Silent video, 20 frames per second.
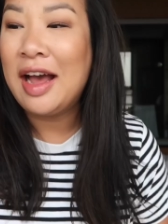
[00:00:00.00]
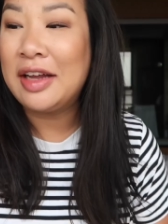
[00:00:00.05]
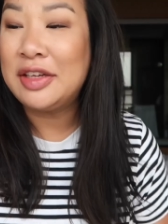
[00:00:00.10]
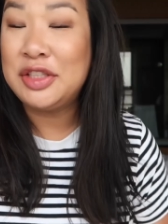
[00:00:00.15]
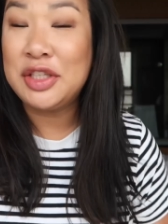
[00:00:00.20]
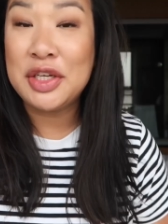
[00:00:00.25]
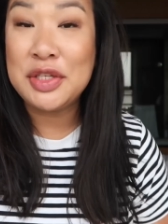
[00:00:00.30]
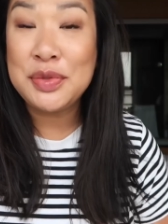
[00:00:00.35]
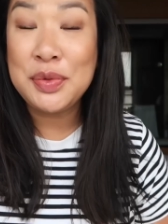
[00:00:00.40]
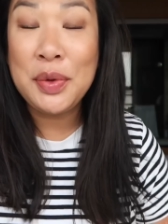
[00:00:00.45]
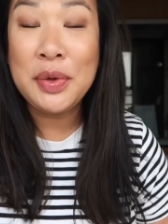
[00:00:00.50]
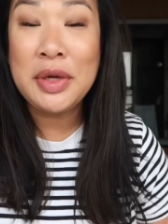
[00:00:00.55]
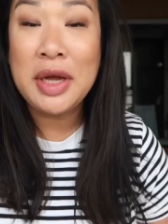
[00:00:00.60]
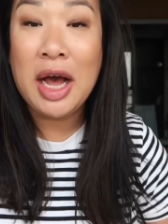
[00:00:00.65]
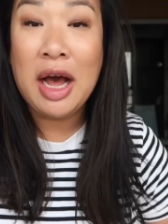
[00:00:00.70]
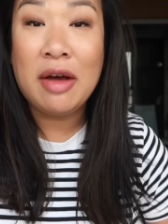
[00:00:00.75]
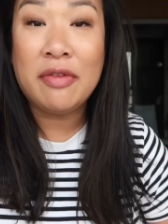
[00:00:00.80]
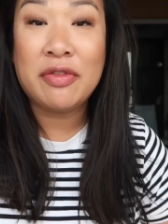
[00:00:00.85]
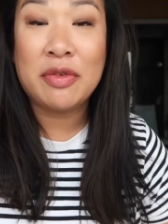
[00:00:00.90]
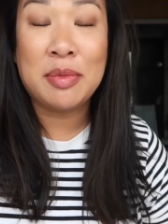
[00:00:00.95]
I just woke
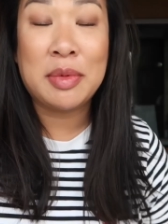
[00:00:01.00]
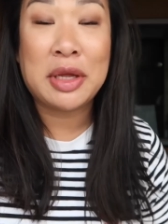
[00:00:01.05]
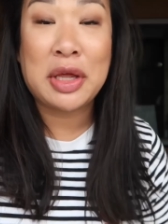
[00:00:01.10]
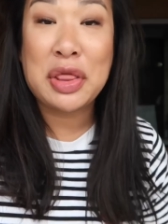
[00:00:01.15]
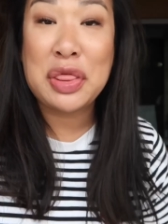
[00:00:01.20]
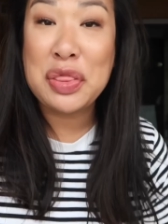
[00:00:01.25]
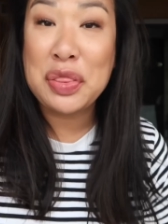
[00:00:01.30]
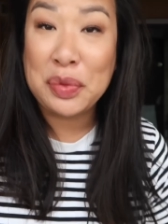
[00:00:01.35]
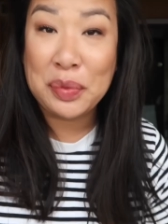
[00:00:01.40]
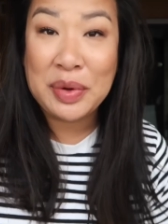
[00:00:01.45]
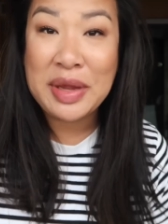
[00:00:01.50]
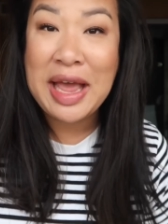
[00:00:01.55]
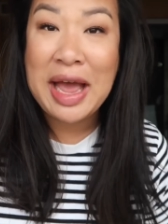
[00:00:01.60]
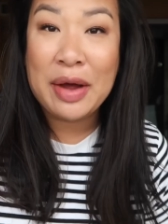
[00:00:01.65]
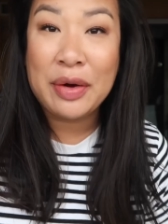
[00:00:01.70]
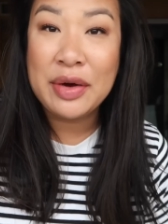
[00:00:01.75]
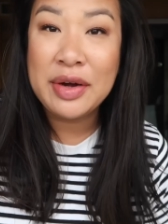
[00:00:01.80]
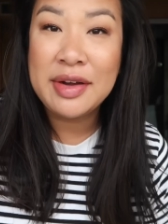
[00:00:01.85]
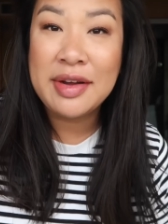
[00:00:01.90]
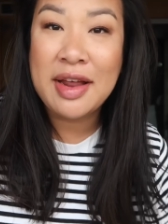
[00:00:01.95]
up from like a three
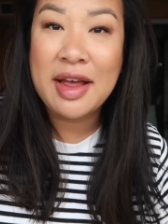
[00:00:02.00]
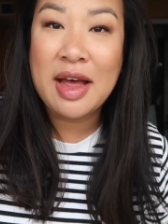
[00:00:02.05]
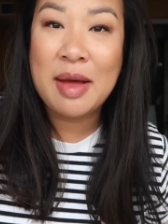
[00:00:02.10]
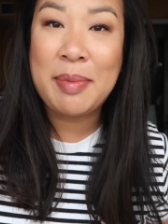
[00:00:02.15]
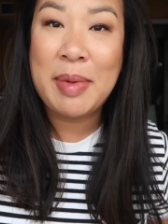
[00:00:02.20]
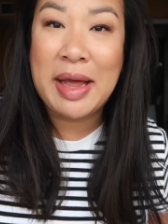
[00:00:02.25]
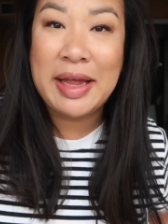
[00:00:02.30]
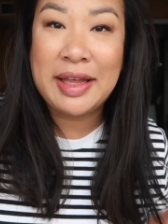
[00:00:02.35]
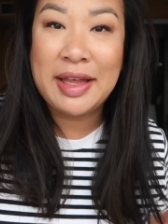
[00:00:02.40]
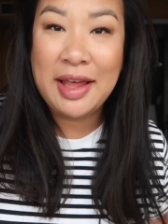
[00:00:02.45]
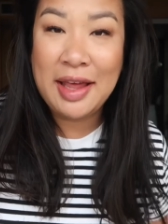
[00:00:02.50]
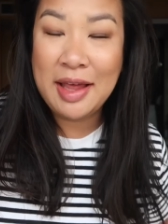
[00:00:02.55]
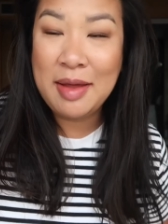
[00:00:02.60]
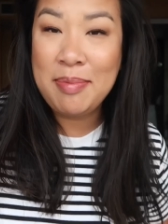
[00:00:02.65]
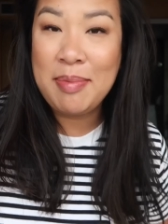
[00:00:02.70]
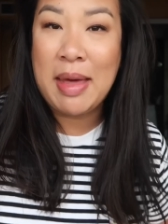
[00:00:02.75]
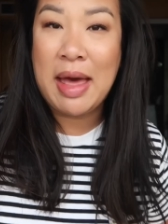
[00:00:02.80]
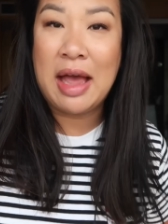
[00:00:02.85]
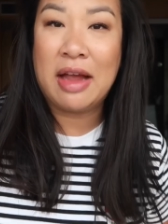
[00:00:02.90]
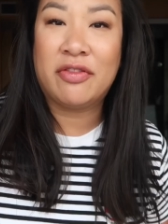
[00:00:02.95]
hour nap. I
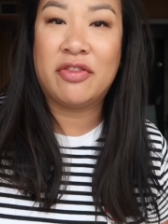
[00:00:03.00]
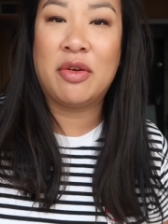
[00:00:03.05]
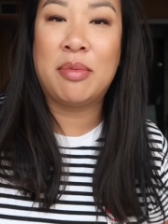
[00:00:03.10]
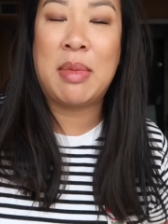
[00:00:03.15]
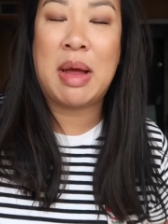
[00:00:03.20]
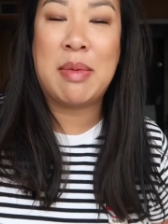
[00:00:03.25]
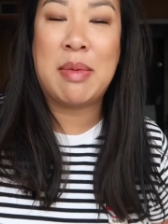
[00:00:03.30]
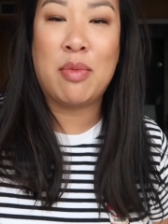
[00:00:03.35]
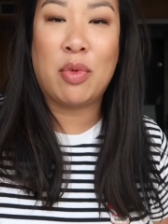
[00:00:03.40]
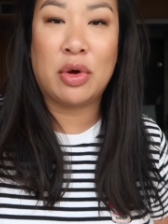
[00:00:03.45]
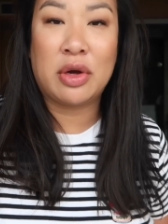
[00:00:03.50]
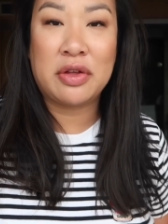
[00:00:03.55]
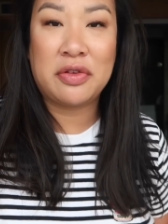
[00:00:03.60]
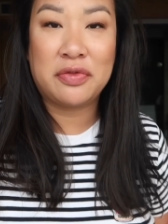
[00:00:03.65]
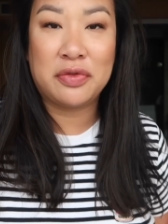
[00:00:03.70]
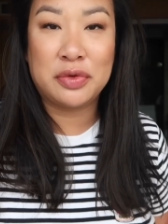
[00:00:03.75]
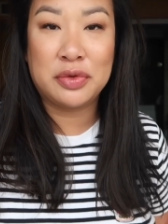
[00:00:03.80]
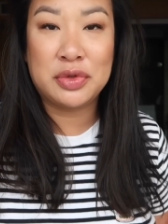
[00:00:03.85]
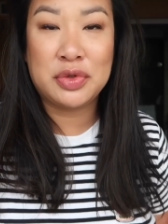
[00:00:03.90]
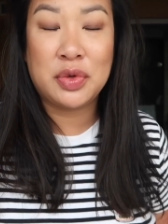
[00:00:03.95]
came back from my morning
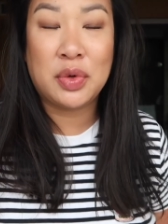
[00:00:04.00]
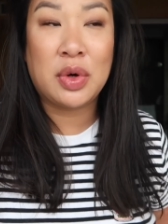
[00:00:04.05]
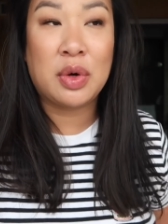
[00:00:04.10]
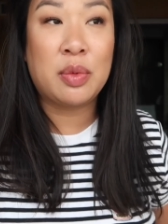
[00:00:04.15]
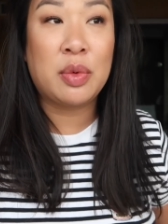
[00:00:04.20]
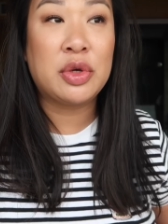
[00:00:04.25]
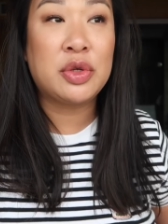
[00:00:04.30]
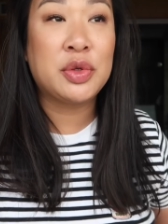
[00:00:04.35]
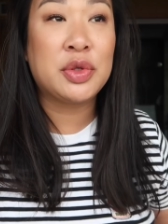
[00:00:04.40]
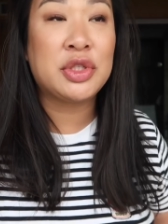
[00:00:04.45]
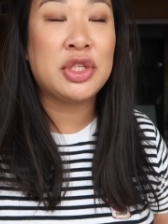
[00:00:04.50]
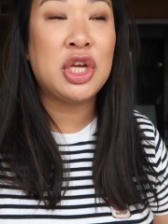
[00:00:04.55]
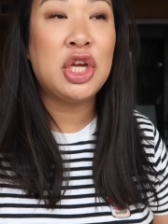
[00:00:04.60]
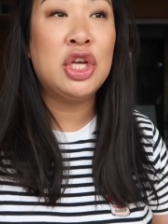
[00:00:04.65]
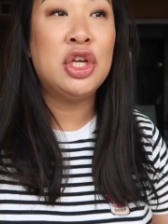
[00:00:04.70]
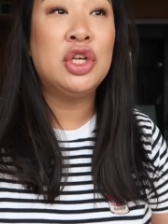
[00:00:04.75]
food tour, which was